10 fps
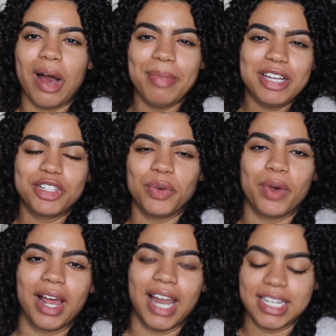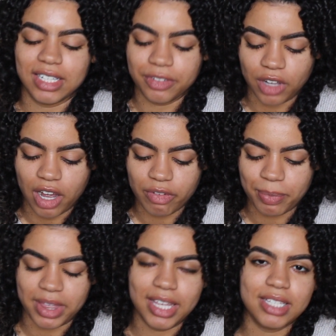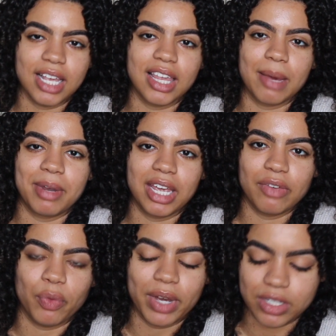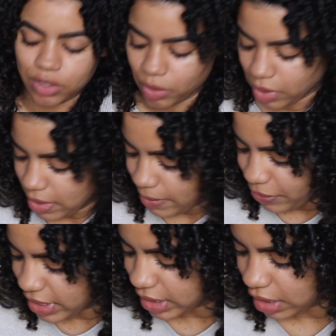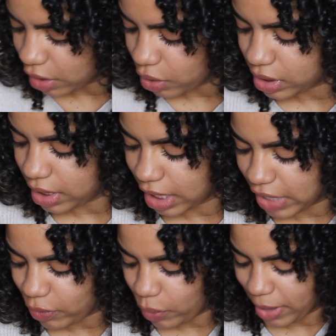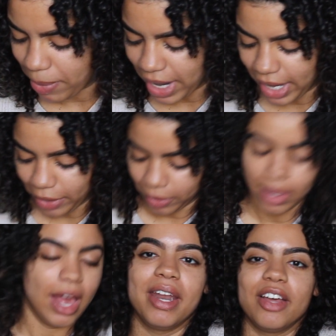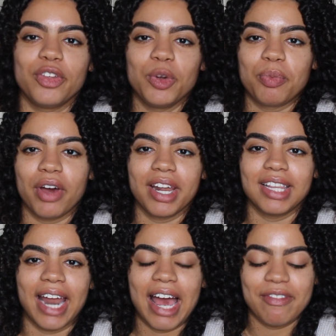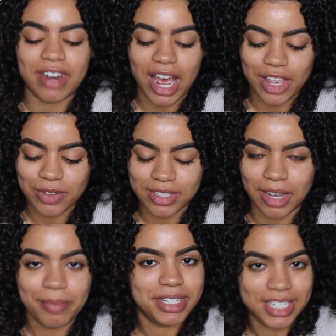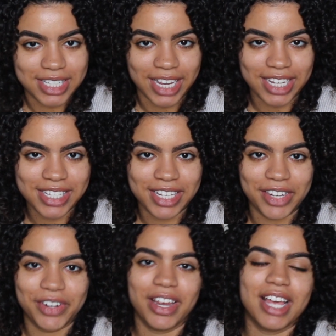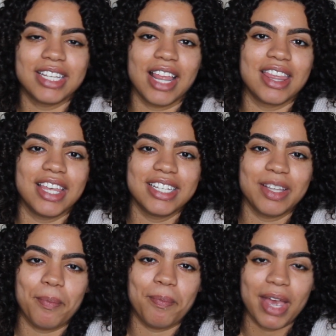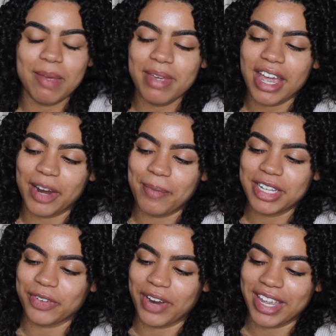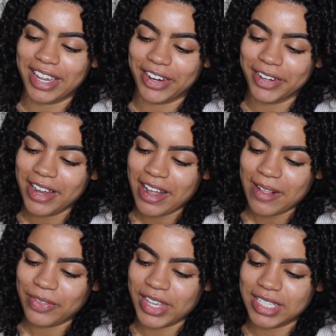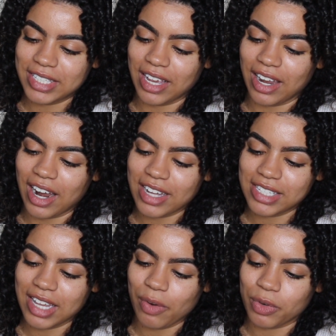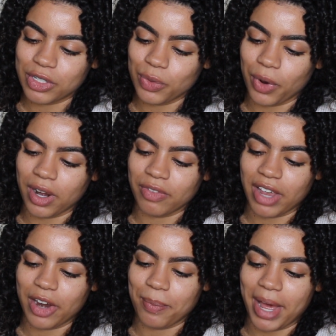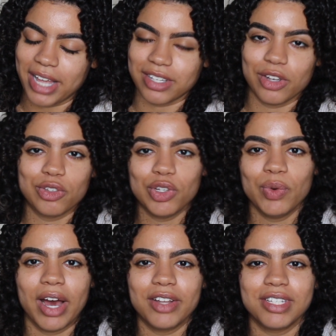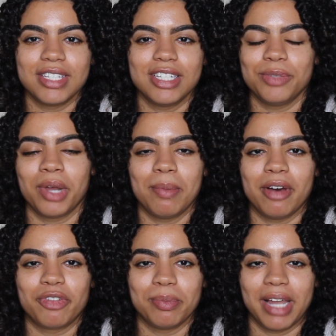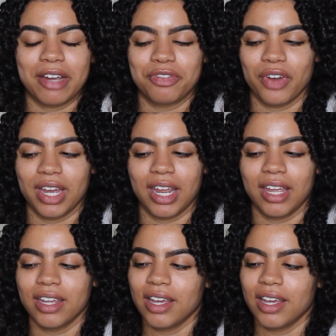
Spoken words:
I'm not sure where I last left off, but this I think I'm gonna give away. So this is gonna go to the giveaway pile. Another new product that I have not used up is in the second tier is this baby hair mask right here. This is the Anasi Restorative Hair Mask. 2 ounces. This is what I bought for Black Friday.